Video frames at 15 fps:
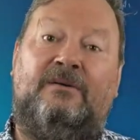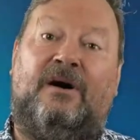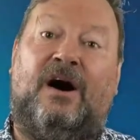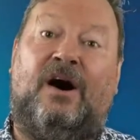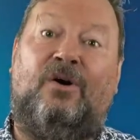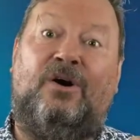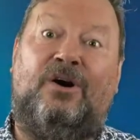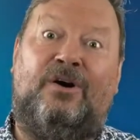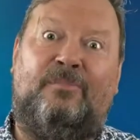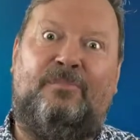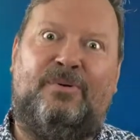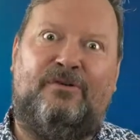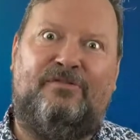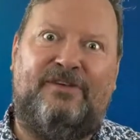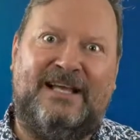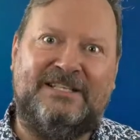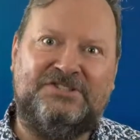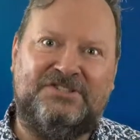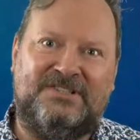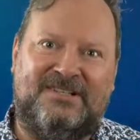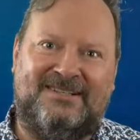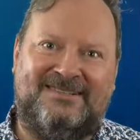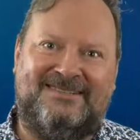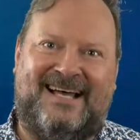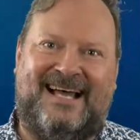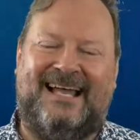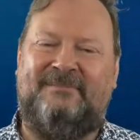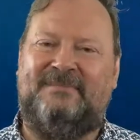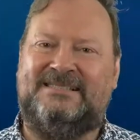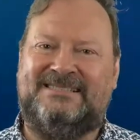our professional
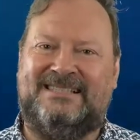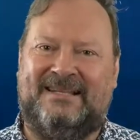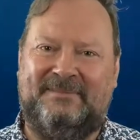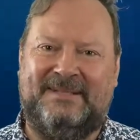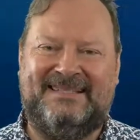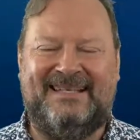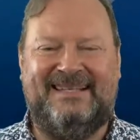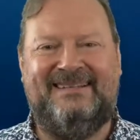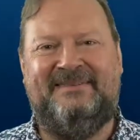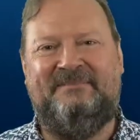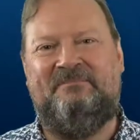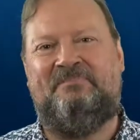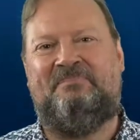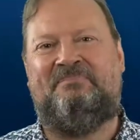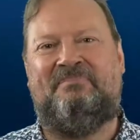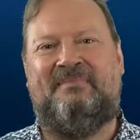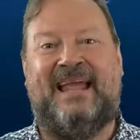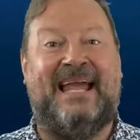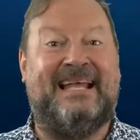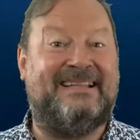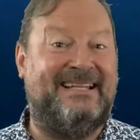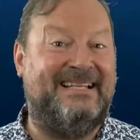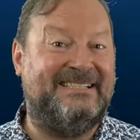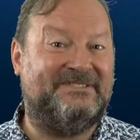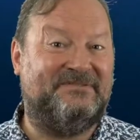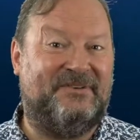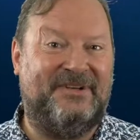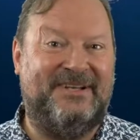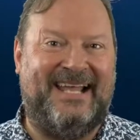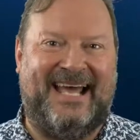time is limited, at least
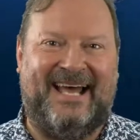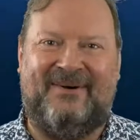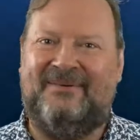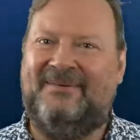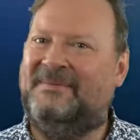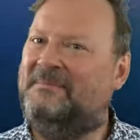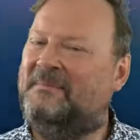for now,